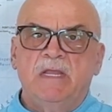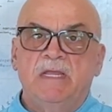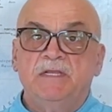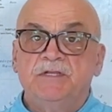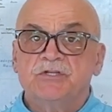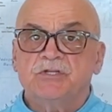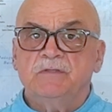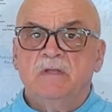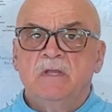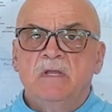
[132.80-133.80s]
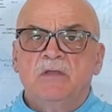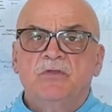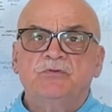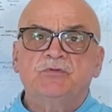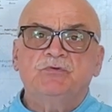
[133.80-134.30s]
In addition,
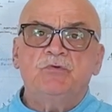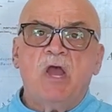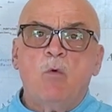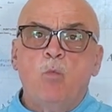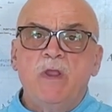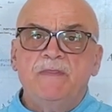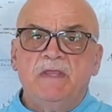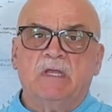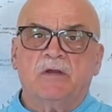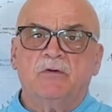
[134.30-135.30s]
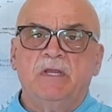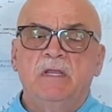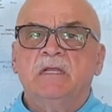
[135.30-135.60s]
those who do not win the lottery